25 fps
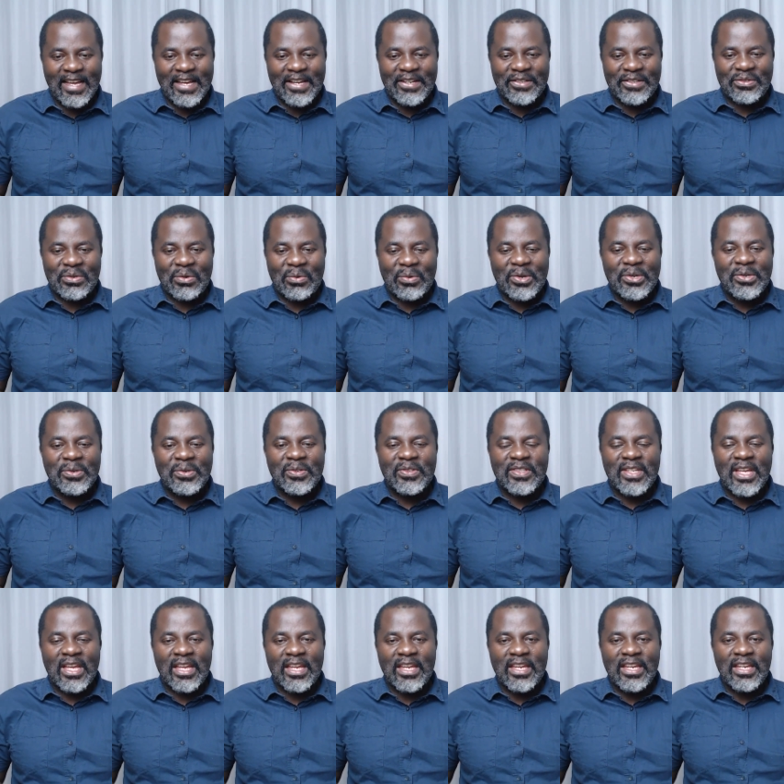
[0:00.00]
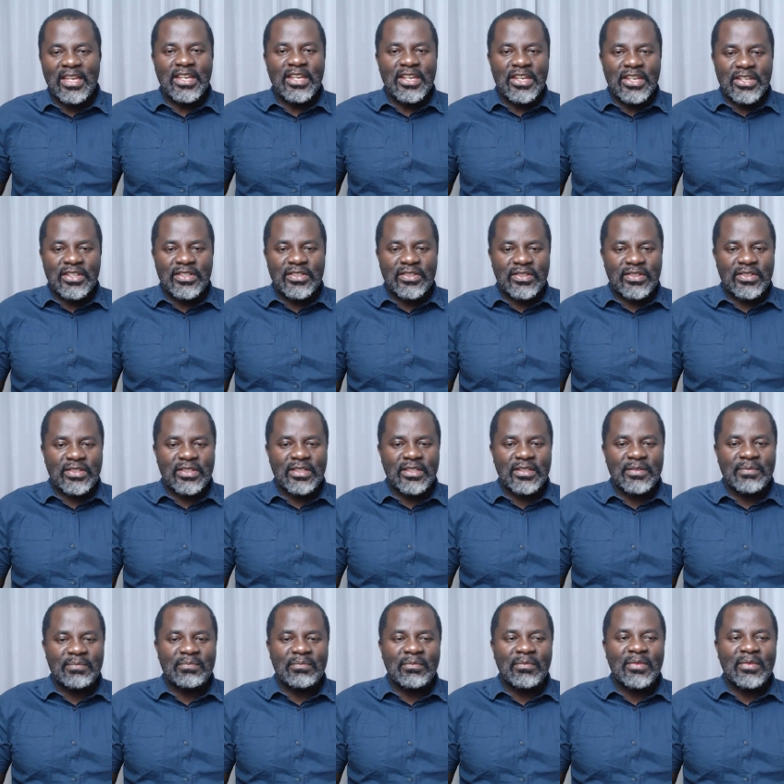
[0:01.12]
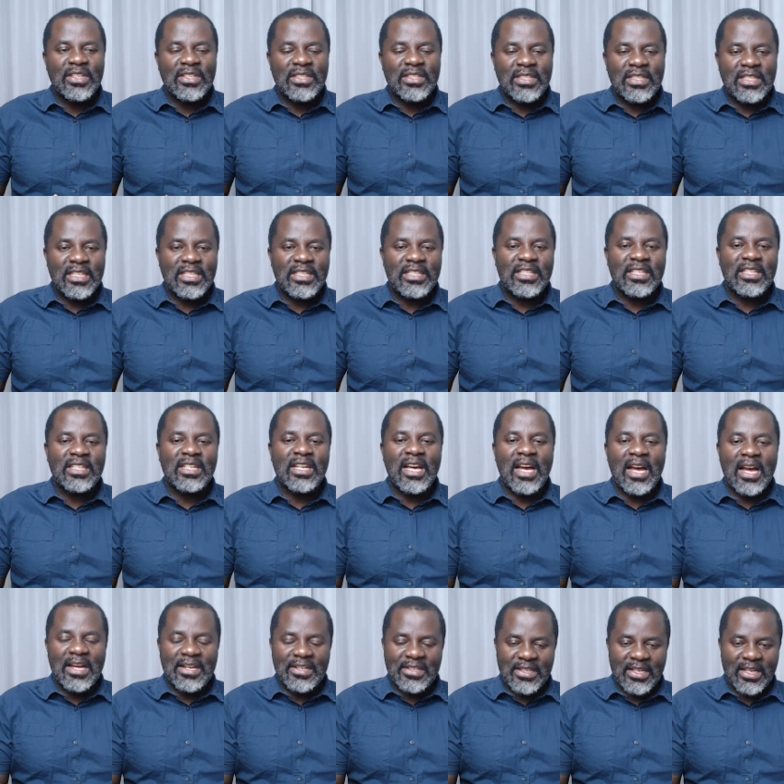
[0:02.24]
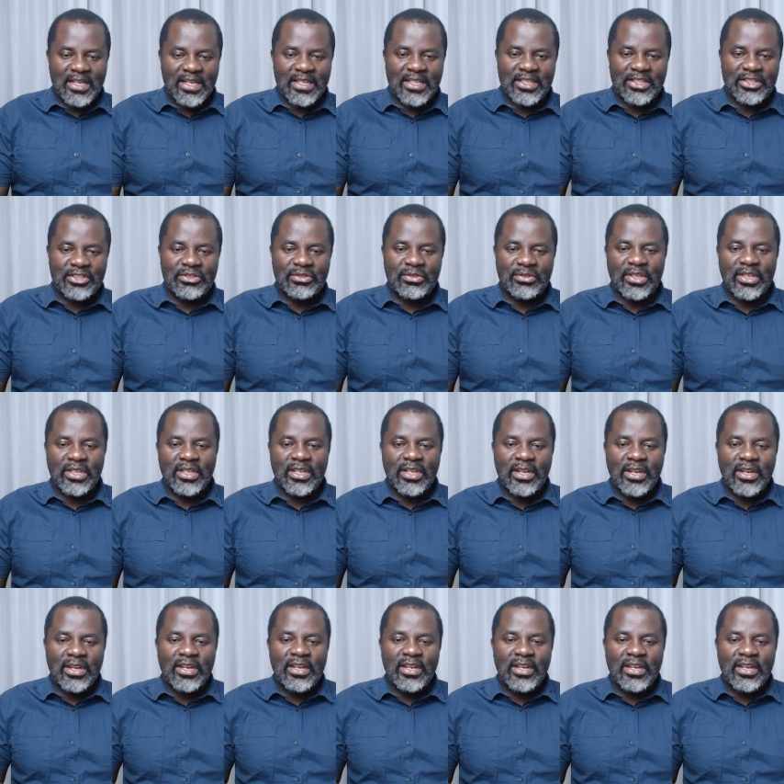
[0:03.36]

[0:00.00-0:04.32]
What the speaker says: So when you say, he is sitting under a tree,